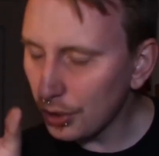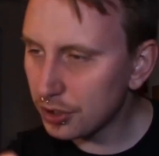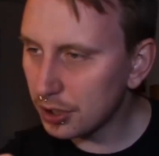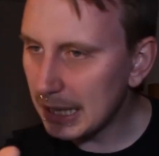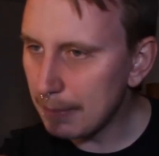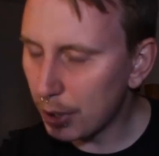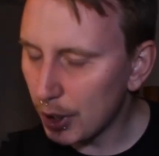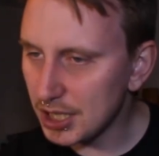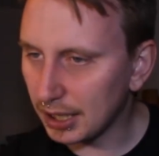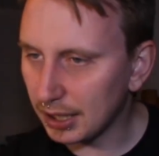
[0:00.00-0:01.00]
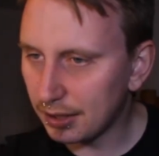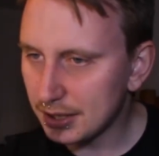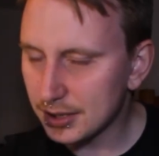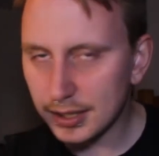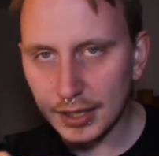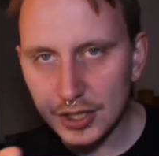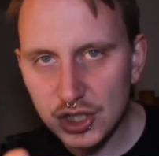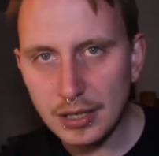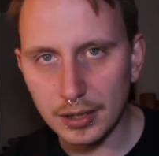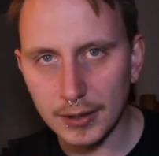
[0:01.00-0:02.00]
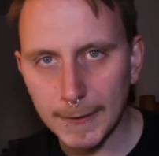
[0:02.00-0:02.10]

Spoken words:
to keep pushing this agenda,